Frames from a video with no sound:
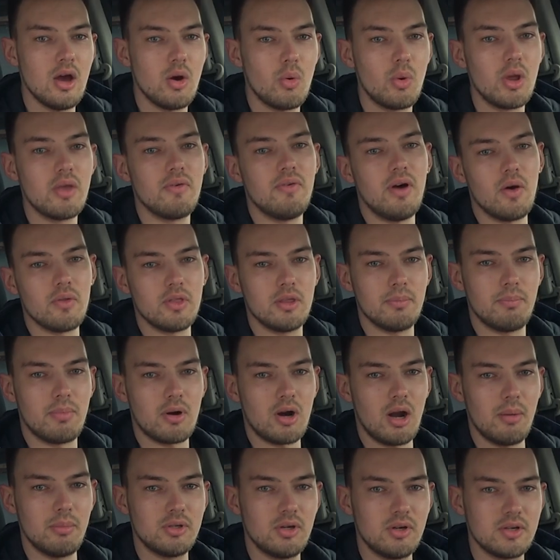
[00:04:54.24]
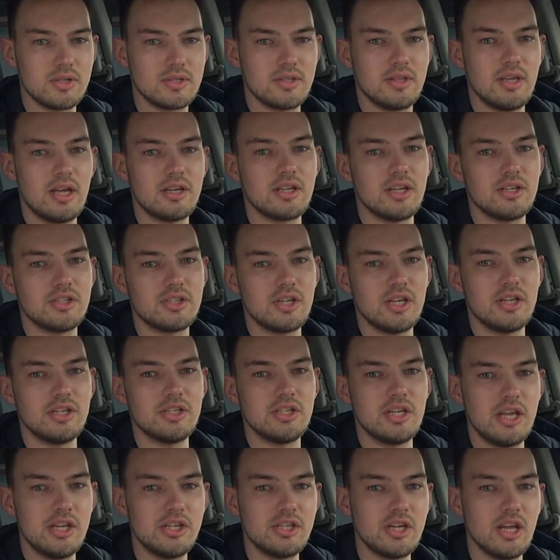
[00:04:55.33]
We found the parameters that contain
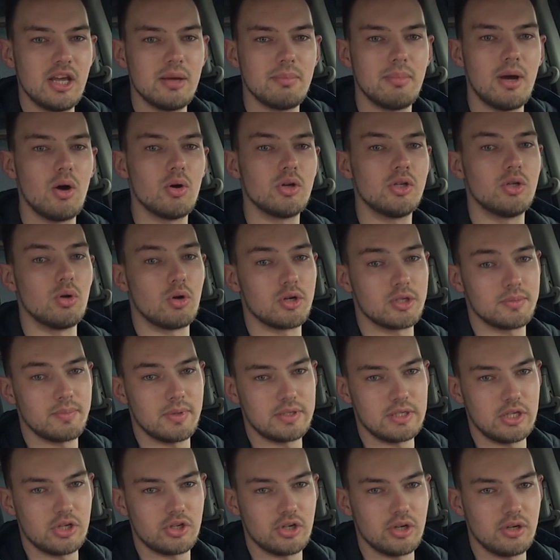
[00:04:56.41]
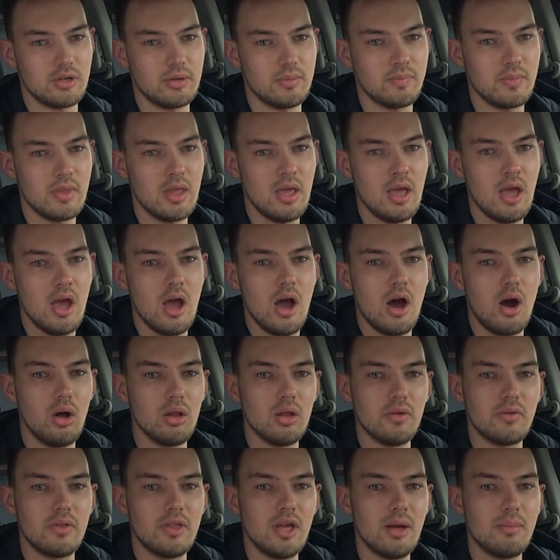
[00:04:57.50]
data about door's position.
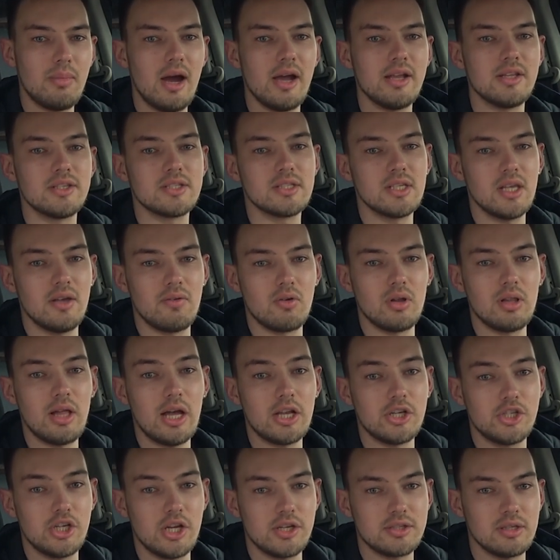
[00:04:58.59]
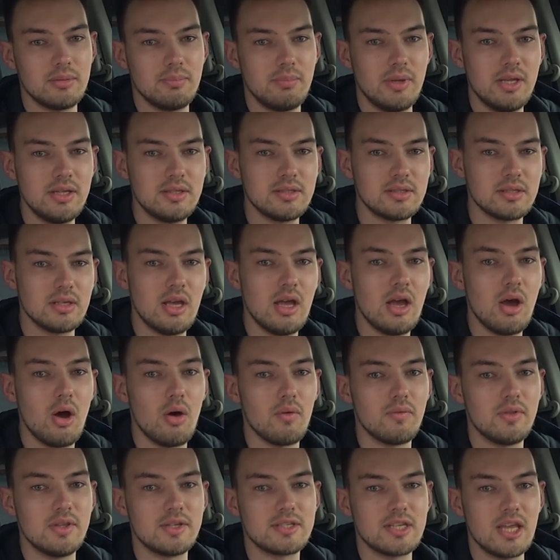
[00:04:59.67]
All of them are in several adjacent bits
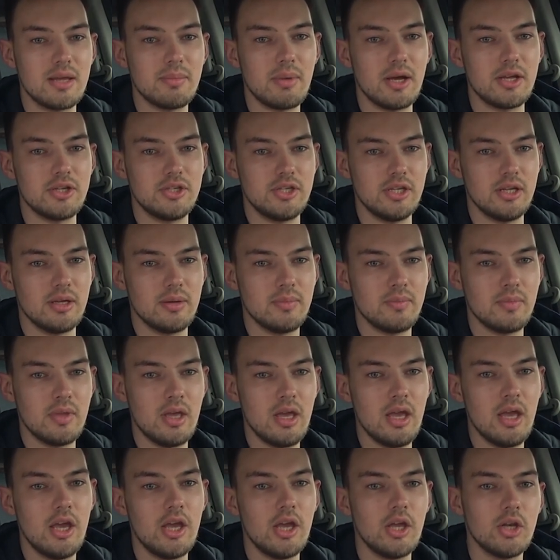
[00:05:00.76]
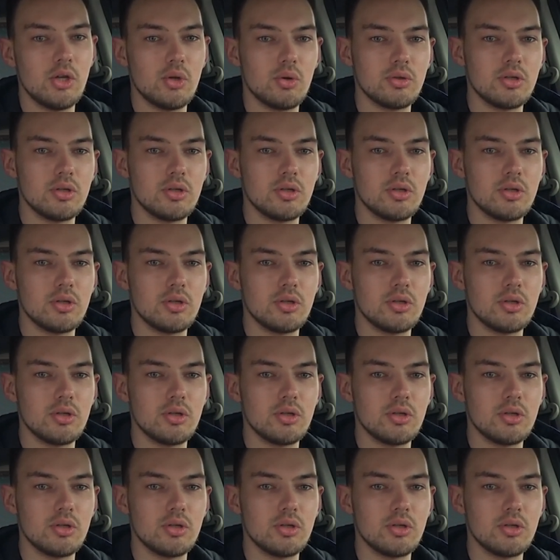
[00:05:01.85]
of the same ID. In